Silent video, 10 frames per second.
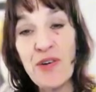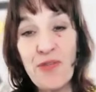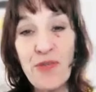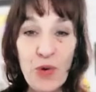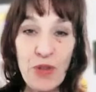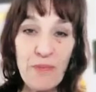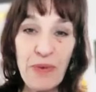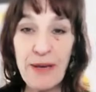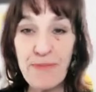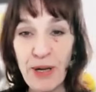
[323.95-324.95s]
for the
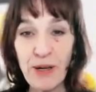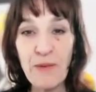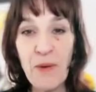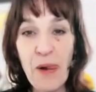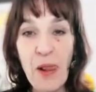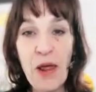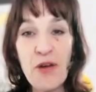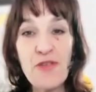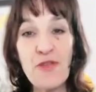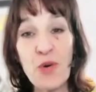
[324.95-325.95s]
people,
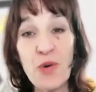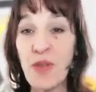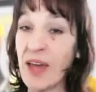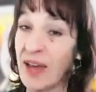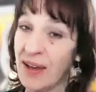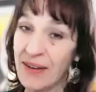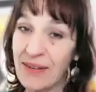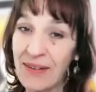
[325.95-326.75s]
for their